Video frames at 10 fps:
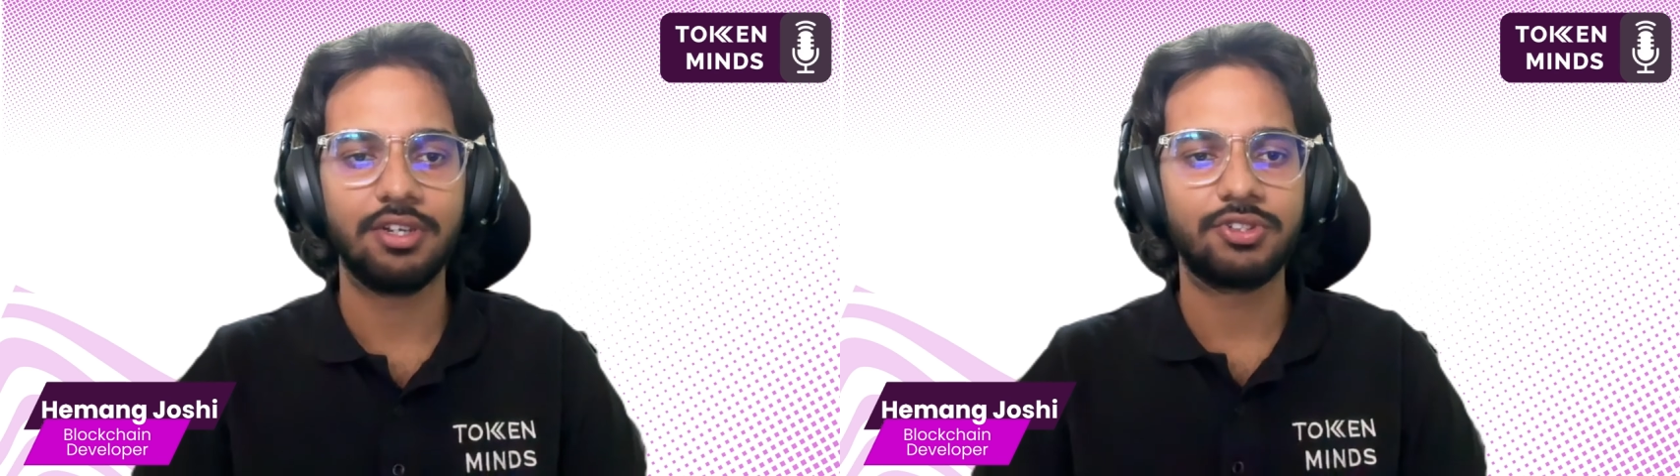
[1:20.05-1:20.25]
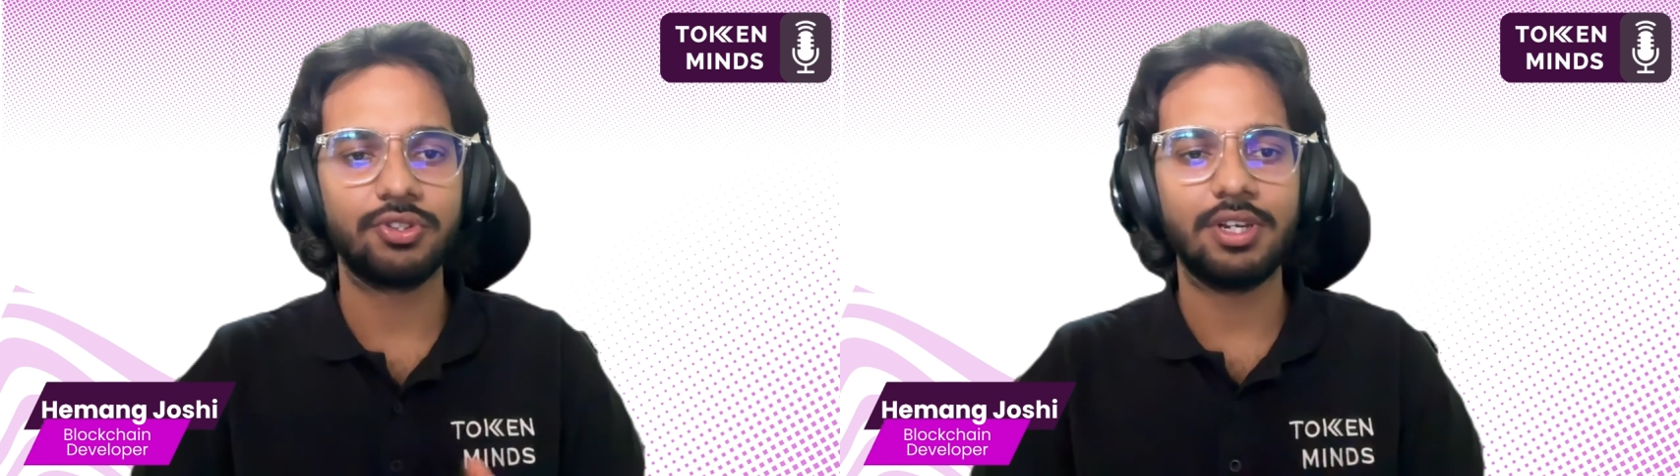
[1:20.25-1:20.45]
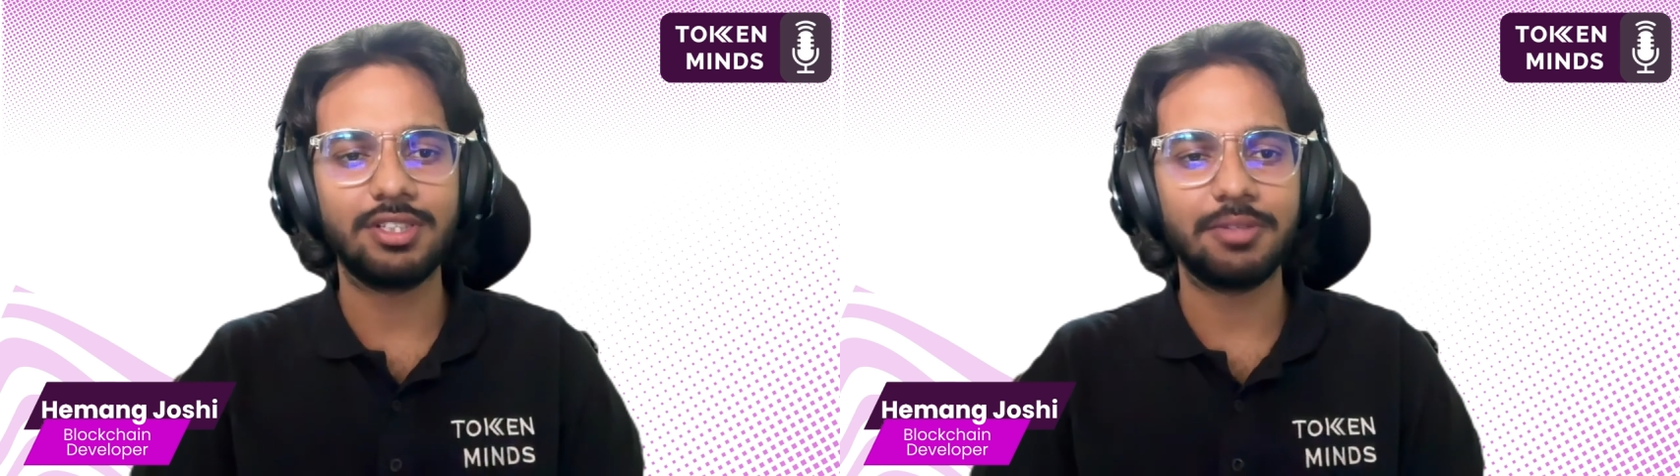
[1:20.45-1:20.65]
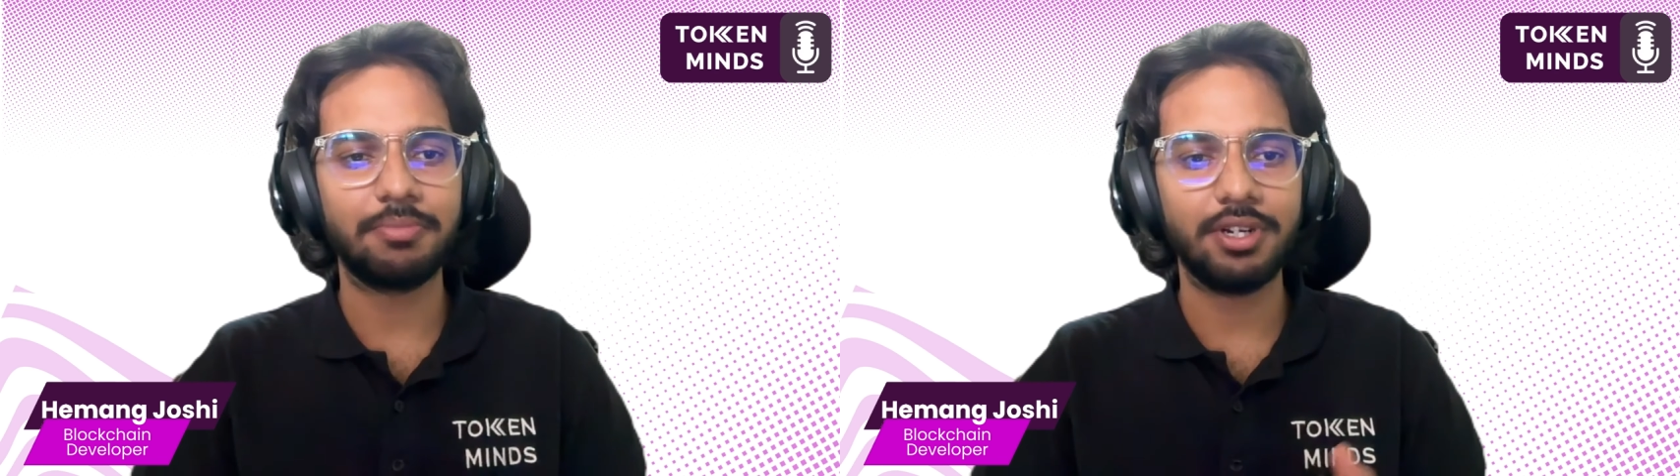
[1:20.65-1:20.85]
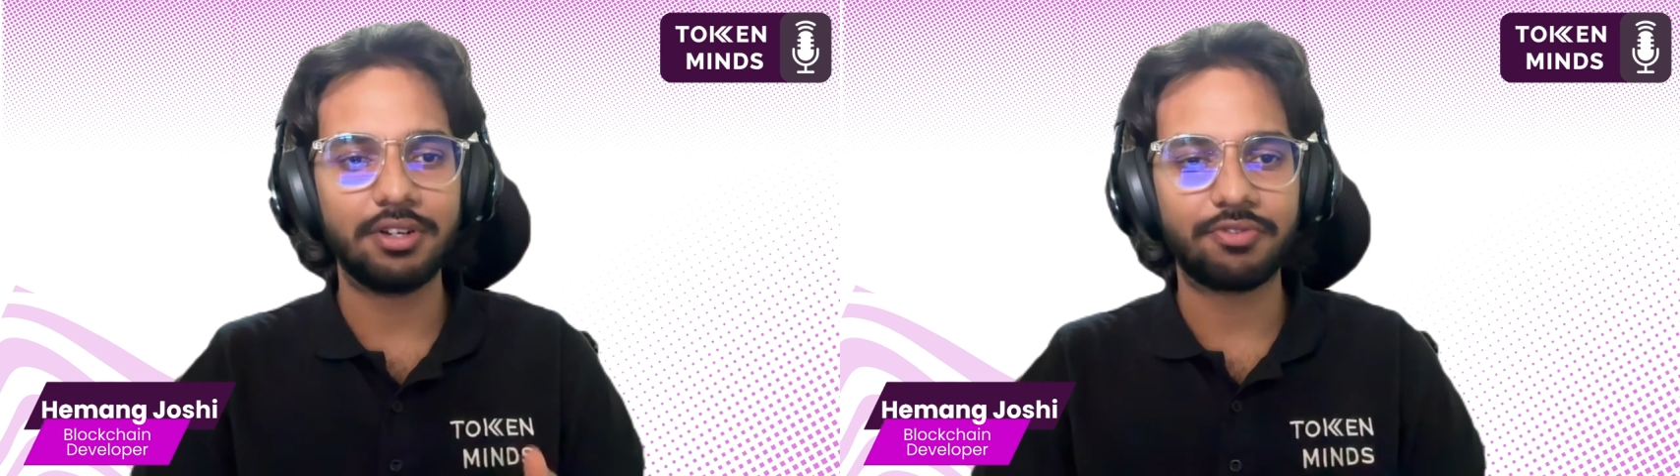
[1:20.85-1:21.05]
So it's a
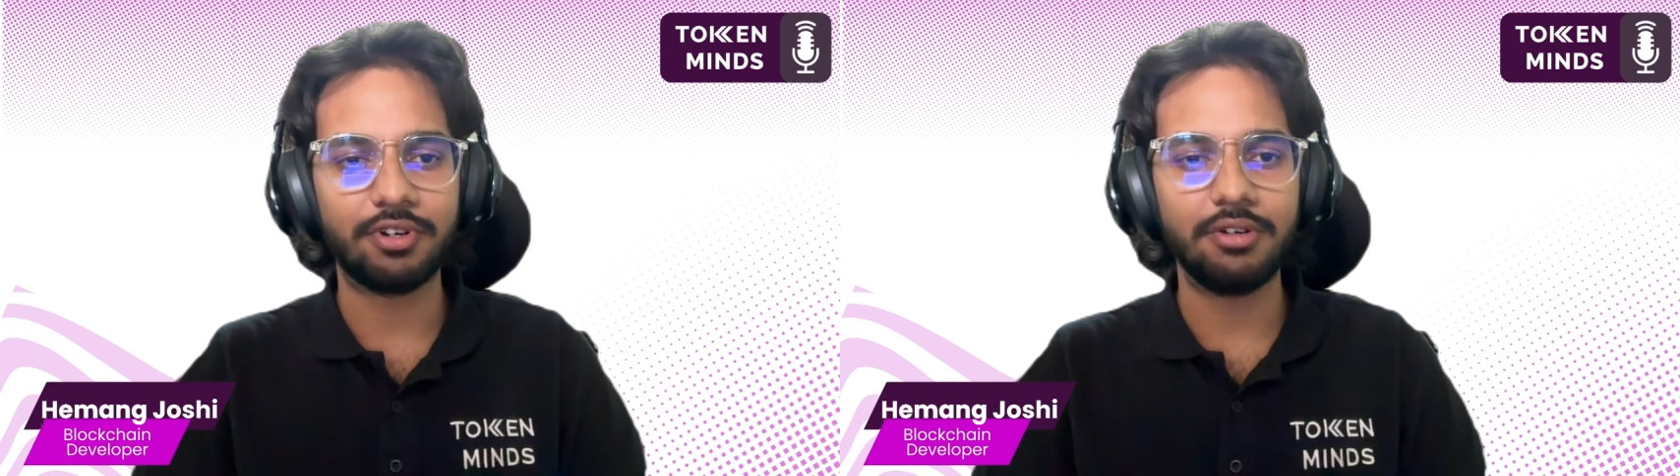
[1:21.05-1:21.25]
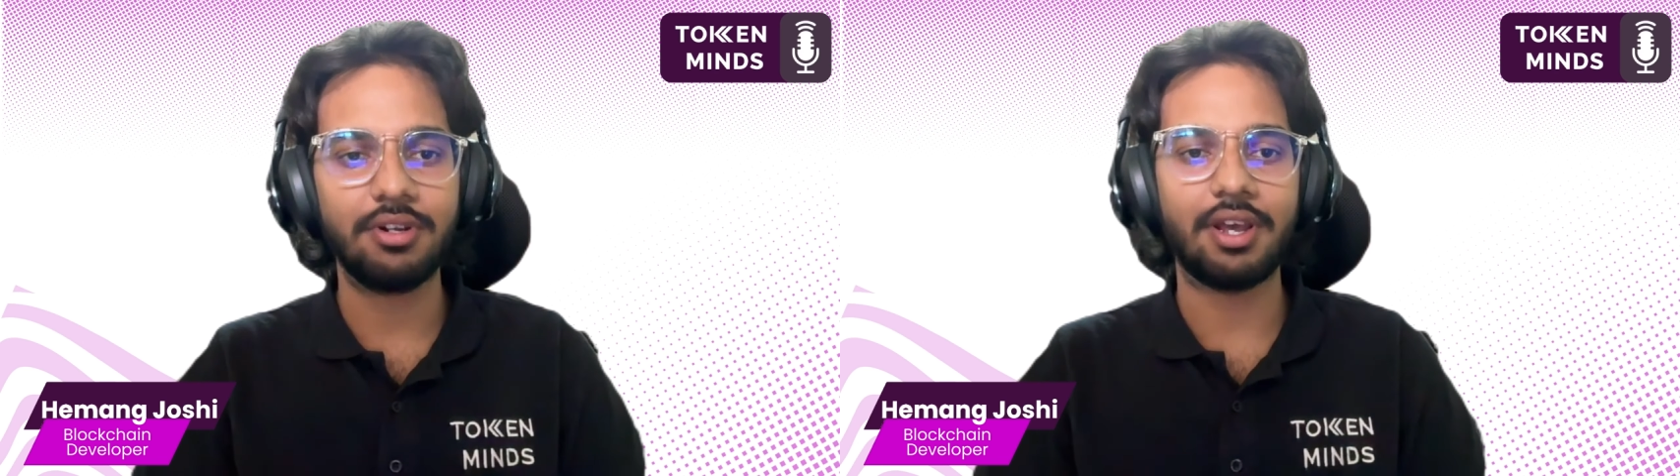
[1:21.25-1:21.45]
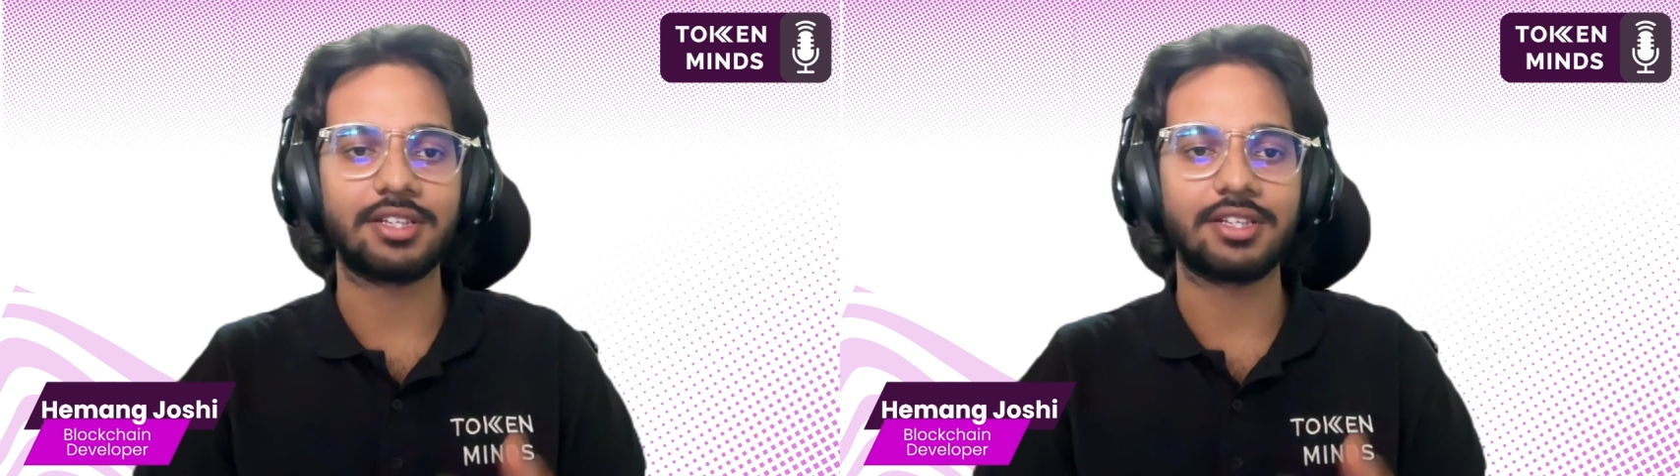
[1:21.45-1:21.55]
bit different